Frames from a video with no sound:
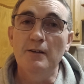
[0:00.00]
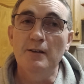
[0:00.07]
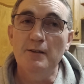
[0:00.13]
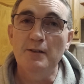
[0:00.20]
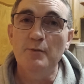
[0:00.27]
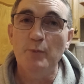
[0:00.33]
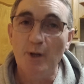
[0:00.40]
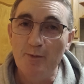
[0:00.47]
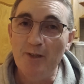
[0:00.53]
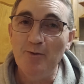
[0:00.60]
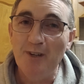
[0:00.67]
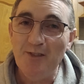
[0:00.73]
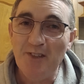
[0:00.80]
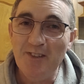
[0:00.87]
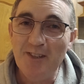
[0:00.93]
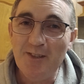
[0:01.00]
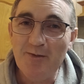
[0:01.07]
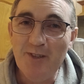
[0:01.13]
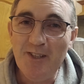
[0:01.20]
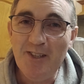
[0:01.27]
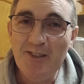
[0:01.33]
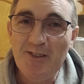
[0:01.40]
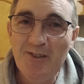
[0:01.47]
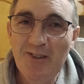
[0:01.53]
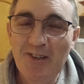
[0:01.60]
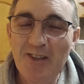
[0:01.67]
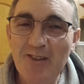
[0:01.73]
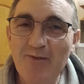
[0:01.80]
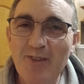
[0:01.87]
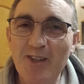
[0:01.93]
is probably watching this video,
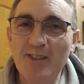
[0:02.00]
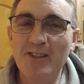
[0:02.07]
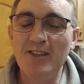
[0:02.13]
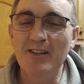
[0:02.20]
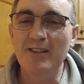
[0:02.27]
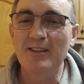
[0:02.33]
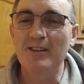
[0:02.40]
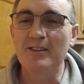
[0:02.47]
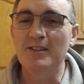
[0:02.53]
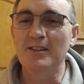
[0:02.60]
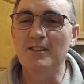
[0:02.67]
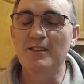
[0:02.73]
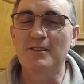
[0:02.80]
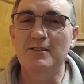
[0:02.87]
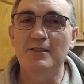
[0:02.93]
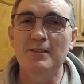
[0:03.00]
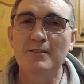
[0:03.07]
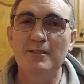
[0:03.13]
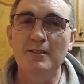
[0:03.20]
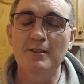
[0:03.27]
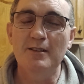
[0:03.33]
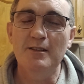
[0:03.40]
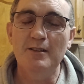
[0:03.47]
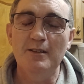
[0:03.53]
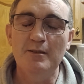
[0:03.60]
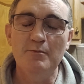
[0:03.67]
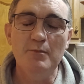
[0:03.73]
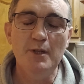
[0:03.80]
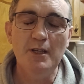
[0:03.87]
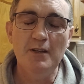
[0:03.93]
but I think it's a
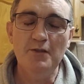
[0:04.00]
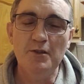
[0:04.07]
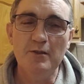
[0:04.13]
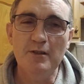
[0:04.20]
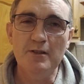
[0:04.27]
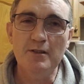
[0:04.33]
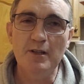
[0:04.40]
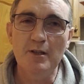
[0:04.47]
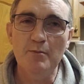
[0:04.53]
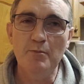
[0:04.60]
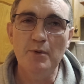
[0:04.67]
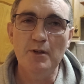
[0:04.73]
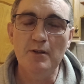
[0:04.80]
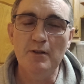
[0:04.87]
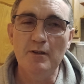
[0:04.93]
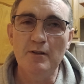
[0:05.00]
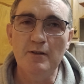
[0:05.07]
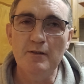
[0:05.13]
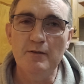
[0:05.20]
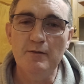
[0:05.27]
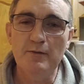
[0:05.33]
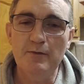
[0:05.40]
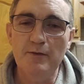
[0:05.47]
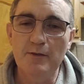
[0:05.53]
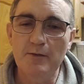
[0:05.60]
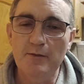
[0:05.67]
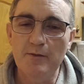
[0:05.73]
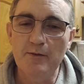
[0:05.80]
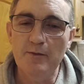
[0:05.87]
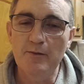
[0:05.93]
major example of
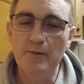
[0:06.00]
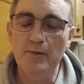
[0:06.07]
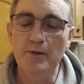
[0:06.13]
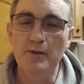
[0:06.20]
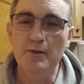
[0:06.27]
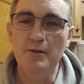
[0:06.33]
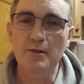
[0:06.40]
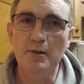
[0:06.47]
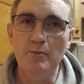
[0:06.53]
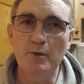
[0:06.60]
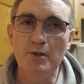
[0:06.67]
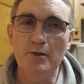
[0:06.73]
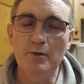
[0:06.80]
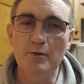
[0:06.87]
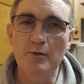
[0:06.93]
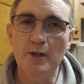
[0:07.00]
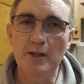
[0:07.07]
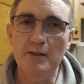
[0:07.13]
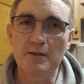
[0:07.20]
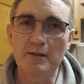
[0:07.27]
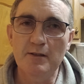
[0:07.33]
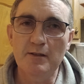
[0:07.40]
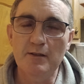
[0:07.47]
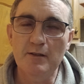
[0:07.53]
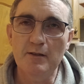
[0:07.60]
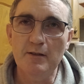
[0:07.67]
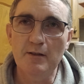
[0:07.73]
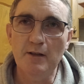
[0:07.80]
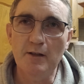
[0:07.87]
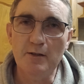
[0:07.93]
someone who has
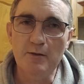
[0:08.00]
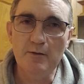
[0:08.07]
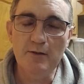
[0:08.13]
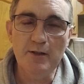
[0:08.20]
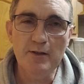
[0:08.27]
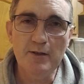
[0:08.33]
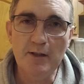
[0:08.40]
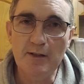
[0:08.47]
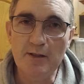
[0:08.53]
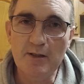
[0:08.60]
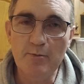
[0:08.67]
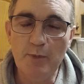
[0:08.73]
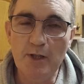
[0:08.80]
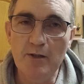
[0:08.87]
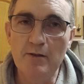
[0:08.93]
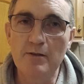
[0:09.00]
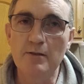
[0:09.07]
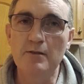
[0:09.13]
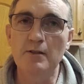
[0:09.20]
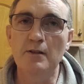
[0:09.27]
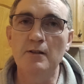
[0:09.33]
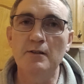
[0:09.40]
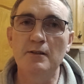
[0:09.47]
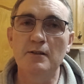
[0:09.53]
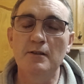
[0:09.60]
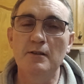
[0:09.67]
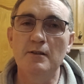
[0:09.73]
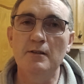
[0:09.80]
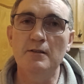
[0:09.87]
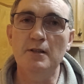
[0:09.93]
had 2 near-death experiences and
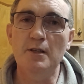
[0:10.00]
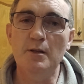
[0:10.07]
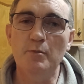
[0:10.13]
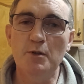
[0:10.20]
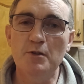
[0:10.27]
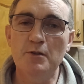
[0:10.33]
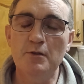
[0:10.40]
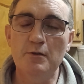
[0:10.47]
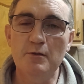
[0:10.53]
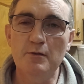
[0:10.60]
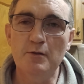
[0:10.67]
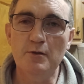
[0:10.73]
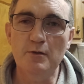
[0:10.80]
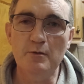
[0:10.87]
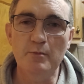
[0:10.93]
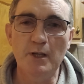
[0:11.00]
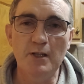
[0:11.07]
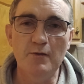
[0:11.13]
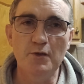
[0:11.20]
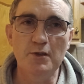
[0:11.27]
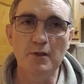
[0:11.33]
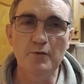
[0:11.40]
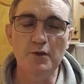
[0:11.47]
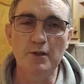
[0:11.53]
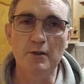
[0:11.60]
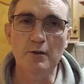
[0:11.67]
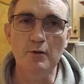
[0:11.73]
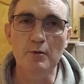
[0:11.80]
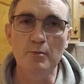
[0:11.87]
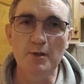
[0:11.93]
is able to manage such a
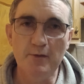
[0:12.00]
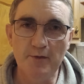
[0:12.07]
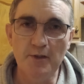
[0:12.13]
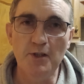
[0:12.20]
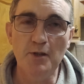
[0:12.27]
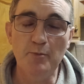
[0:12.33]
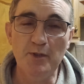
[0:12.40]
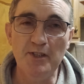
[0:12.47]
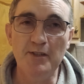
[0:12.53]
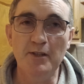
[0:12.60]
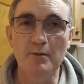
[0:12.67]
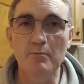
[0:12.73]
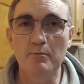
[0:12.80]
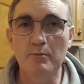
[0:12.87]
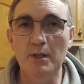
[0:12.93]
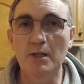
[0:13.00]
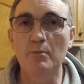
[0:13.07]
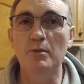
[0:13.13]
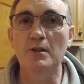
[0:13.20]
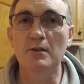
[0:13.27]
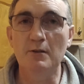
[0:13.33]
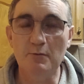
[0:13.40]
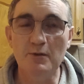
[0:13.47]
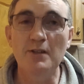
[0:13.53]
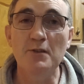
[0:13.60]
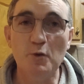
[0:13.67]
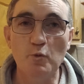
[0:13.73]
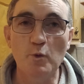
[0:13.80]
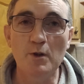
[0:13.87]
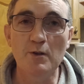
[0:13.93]
global phenomenon that people around the
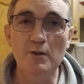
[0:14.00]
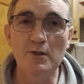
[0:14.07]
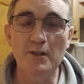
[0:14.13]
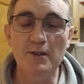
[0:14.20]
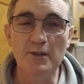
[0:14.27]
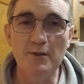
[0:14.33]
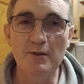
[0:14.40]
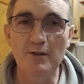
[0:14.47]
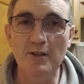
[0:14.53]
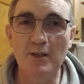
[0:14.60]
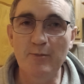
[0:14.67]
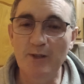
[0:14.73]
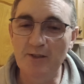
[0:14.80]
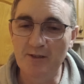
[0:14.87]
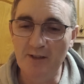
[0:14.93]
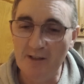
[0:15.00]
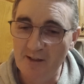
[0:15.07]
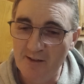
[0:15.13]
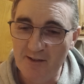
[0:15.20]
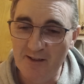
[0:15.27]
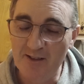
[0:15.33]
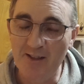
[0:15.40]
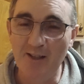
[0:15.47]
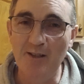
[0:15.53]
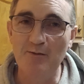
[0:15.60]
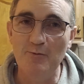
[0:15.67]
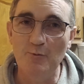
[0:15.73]
world are talking about, saying, isn't that